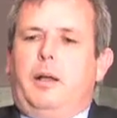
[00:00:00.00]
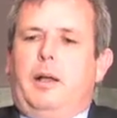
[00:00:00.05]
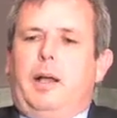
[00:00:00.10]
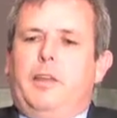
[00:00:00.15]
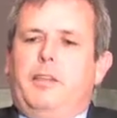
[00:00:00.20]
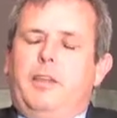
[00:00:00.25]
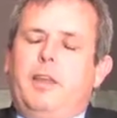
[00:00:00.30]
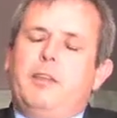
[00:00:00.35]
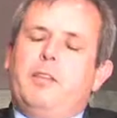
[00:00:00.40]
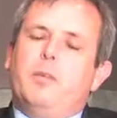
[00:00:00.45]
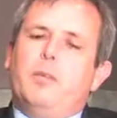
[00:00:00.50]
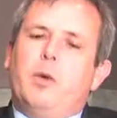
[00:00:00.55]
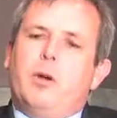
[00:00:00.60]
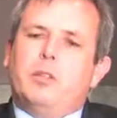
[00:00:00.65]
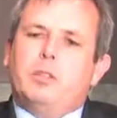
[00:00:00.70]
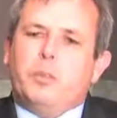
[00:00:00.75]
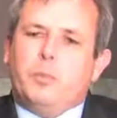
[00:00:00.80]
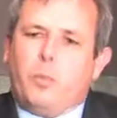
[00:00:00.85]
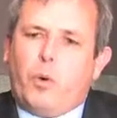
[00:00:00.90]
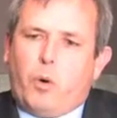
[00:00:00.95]
I think the
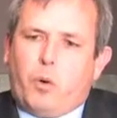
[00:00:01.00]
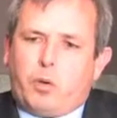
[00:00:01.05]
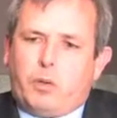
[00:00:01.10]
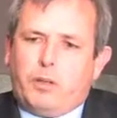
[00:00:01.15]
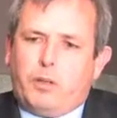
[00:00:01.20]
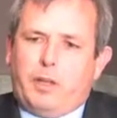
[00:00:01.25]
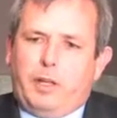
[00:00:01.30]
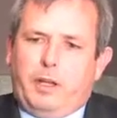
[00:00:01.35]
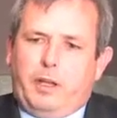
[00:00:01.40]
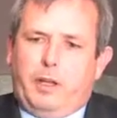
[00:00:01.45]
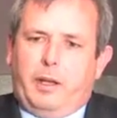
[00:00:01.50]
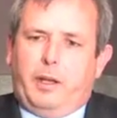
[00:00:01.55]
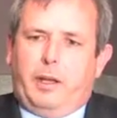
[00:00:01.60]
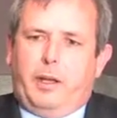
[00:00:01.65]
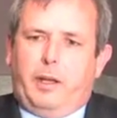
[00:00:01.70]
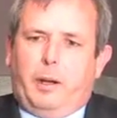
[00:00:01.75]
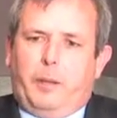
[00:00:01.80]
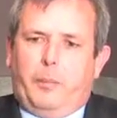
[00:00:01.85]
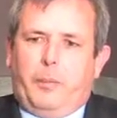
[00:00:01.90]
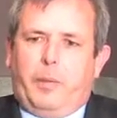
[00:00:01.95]
most important thing,
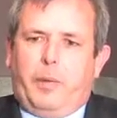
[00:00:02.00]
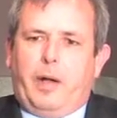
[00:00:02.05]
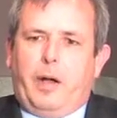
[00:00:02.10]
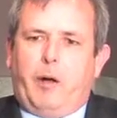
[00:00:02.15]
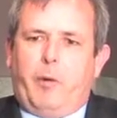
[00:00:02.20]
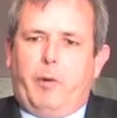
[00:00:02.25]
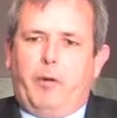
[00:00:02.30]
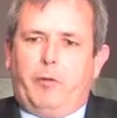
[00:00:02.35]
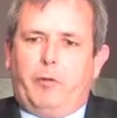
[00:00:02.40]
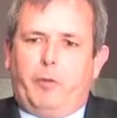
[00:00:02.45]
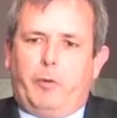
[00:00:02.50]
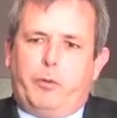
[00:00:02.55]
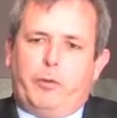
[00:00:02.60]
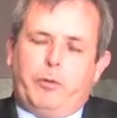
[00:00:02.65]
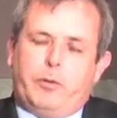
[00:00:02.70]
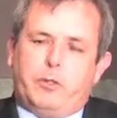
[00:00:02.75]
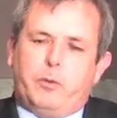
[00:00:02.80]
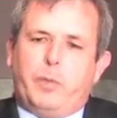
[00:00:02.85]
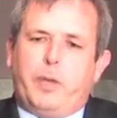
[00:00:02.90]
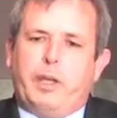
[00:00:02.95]
however, with
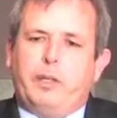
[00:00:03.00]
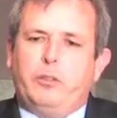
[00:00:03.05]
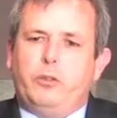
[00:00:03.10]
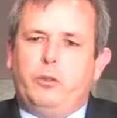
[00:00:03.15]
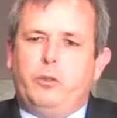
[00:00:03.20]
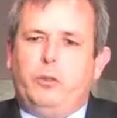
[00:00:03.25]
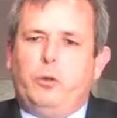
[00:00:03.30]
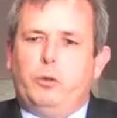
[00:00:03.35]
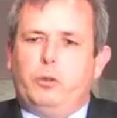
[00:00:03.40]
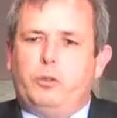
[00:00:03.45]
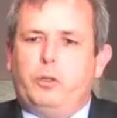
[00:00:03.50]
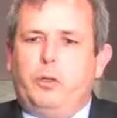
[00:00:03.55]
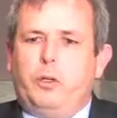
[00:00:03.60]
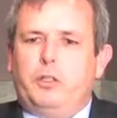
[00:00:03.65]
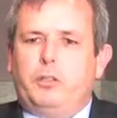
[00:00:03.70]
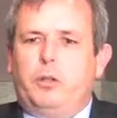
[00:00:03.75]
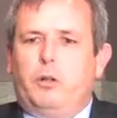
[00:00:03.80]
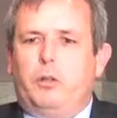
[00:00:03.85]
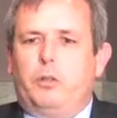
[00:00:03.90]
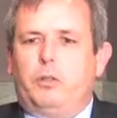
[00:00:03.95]
respect to your
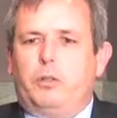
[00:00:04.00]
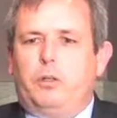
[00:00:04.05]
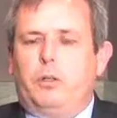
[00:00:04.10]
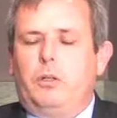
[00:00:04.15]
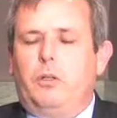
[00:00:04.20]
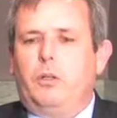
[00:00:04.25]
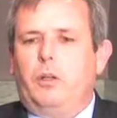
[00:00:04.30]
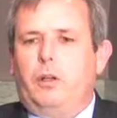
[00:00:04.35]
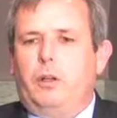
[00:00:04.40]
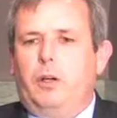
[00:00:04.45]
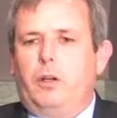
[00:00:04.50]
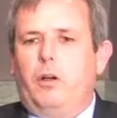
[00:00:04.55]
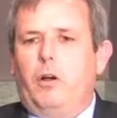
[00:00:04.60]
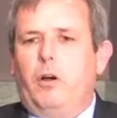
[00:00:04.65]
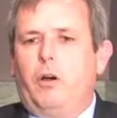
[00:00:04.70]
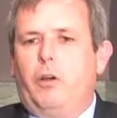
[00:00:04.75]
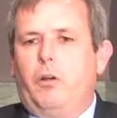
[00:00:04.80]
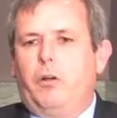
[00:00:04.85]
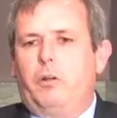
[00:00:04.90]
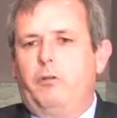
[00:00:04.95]

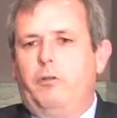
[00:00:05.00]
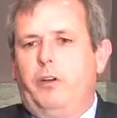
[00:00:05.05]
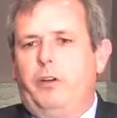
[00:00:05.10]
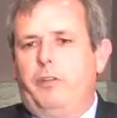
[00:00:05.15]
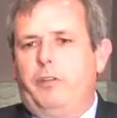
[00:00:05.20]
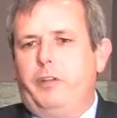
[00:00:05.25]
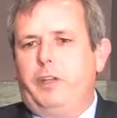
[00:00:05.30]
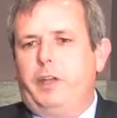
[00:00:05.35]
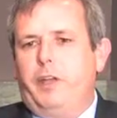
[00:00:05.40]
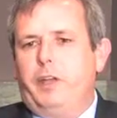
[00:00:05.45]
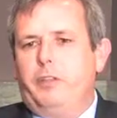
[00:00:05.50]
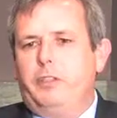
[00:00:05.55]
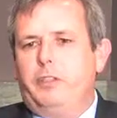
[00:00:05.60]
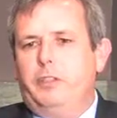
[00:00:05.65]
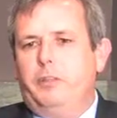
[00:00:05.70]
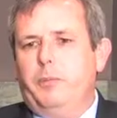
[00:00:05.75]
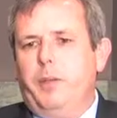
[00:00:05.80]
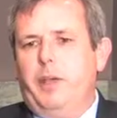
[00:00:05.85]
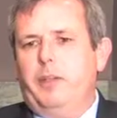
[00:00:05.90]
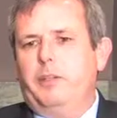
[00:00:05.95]
cardholder
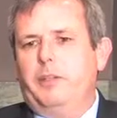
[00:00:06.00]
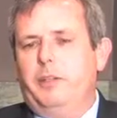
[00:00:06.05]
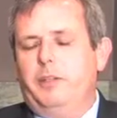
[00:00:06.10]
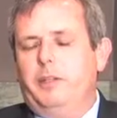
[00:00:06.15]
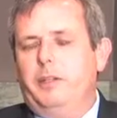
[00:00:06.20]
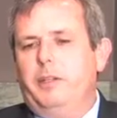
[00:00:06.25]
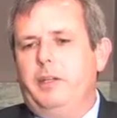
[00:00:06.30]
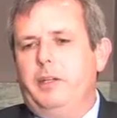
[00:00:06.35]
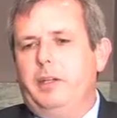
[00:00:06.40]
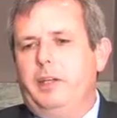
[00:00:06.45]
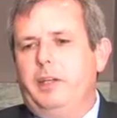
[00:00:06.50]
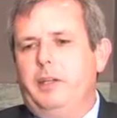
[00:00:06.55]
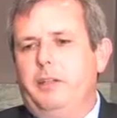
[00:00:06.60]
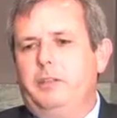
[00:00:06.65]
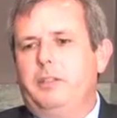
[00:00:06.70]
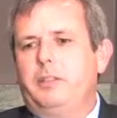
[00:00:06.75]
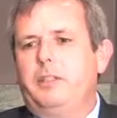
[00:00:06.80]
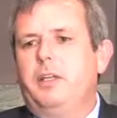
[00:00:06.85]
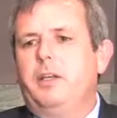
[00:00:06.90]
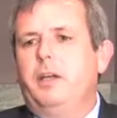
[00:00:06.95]
verification method
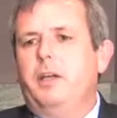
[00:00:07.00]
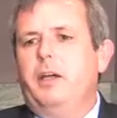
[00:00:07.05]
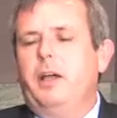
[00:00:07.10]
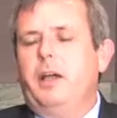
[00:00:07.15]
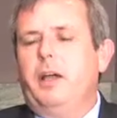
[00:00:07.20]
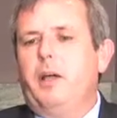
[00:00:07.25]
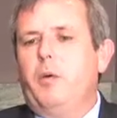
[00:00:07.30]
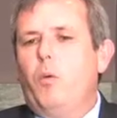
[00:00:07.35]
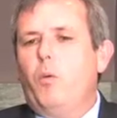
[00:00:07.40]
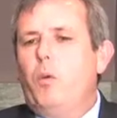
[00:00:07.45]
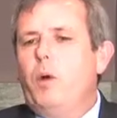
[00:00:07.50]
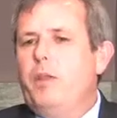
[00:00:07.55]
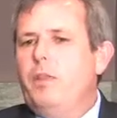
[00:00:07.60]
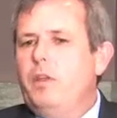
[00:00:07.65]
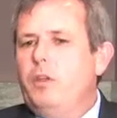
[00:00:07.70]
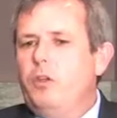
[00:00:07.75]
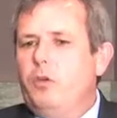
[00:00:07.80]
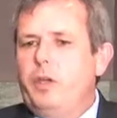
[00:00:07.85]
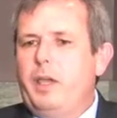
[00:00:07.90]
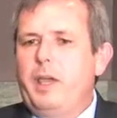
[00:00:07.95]
is
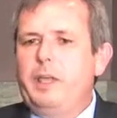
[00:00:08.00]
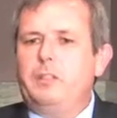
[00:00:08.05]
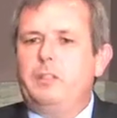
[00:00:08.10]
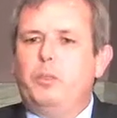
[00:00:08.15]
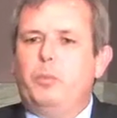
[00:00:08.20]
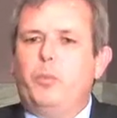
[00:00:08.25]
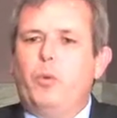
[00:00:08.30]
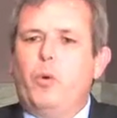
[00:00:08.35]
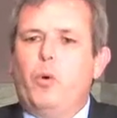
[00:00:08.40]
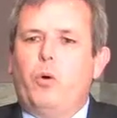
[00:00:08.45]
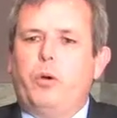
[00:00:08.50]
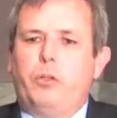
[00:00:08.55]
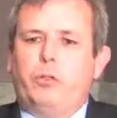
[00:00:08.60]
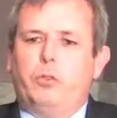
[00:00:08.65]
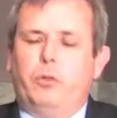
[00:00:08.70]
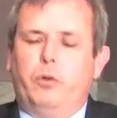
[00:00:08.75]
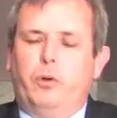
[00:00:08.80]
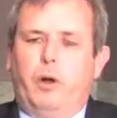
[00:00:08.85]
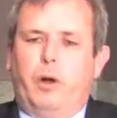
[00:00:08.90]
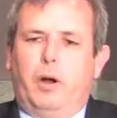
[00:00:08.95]
whether you can support
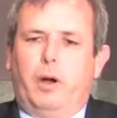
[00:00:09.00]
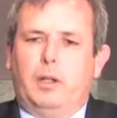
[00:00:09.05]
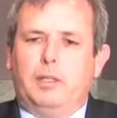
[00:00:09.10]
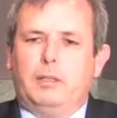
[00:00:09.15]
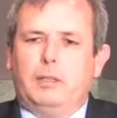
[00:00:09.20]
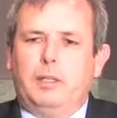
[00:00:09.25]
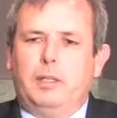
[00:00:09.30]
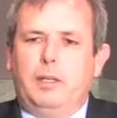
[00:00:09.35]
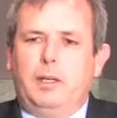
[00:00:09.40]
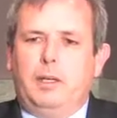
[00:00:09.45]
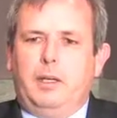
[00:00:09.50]
it or not.